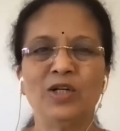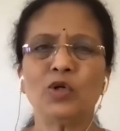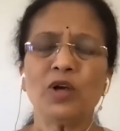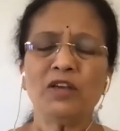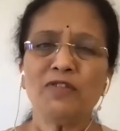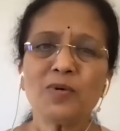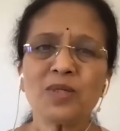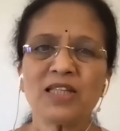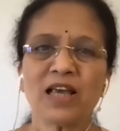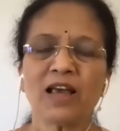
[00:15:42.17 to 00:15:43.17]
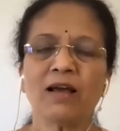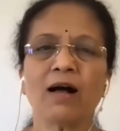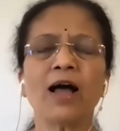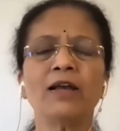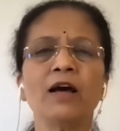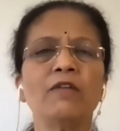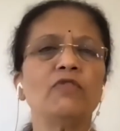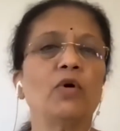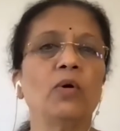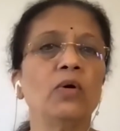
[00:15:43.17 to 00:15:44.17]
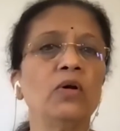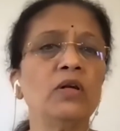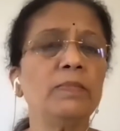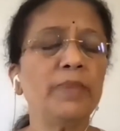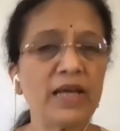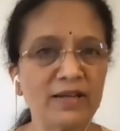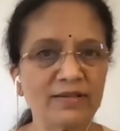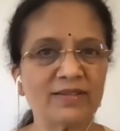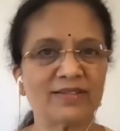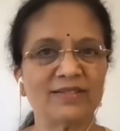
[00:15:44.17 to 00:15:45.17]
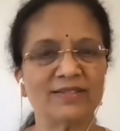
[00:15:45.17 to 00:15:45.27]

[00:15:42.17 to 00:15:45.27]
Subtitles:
So if you say, I love all beings